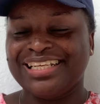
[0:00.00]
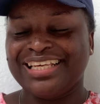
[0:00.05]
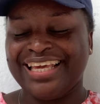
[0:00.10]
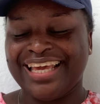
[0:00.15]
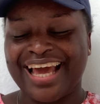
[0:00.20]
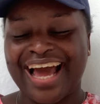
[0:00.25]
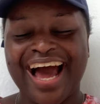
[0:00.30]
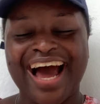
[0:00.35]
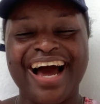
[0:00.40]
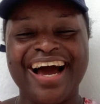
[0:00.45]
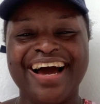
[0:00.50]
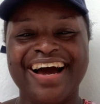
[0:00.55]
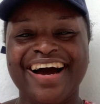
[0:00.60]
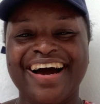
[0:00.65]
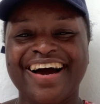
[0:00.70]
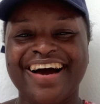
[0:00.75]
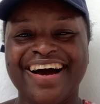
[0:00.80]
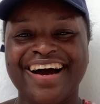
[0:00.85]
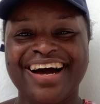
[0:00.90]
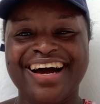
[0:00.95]

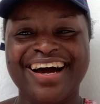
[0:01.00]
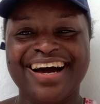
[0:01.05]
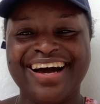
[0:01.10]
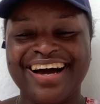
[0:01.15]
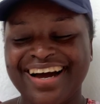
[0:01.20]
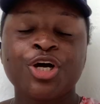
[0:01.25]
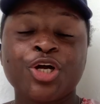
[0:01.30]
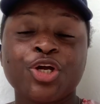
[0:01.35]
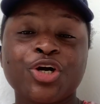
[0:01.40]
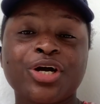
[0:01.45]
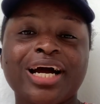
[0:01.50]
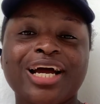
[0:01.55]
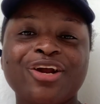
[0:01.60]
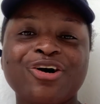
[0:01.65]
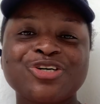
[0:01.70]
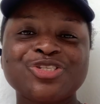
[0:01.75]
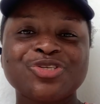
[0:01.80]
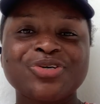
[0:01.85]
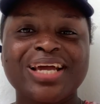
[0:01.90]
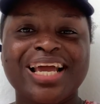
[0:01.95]
Yeah. You can
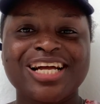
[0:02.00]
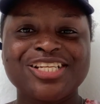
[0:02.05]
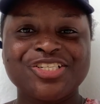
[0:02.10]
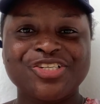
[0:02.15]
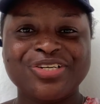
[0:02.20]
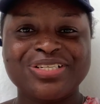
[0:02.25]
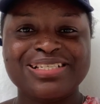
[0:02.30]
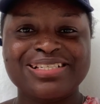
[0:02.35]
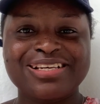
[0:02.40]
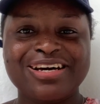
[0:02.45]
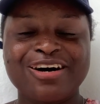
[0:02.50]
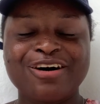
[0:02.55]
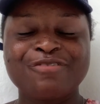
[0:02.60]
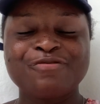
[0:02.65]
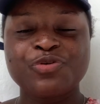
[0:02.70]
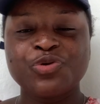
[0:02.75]
also get yourself